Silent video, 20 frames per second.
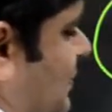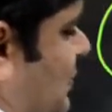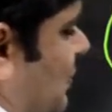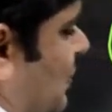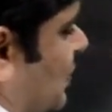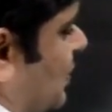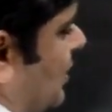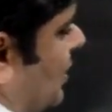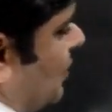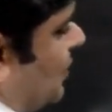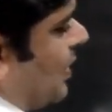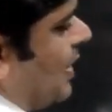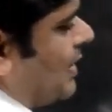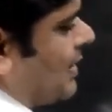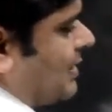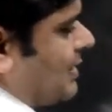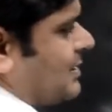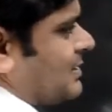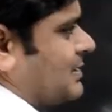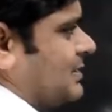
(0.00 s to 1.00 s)
So the
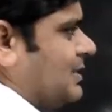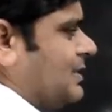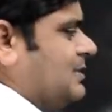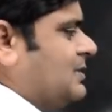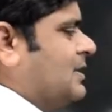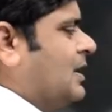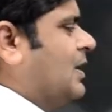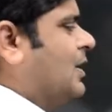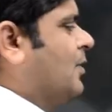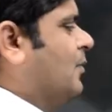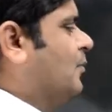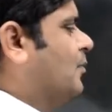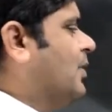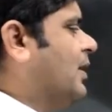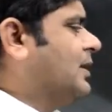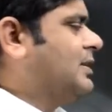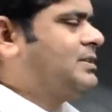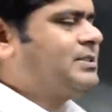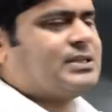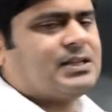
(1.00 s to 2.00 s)
correct answer is
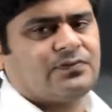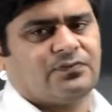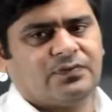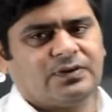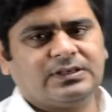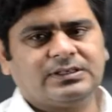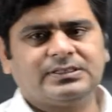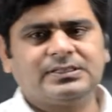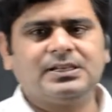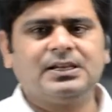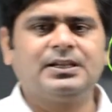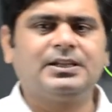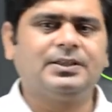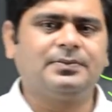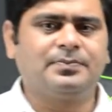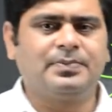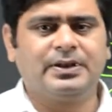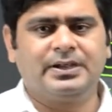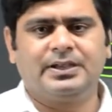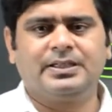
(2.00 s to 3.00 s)
partial functional
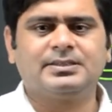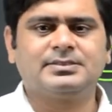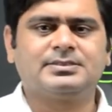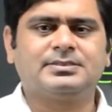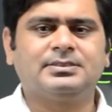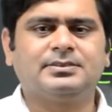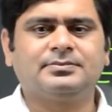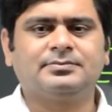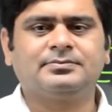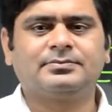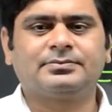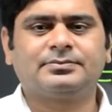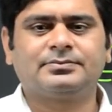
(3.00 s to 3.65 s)
dependency.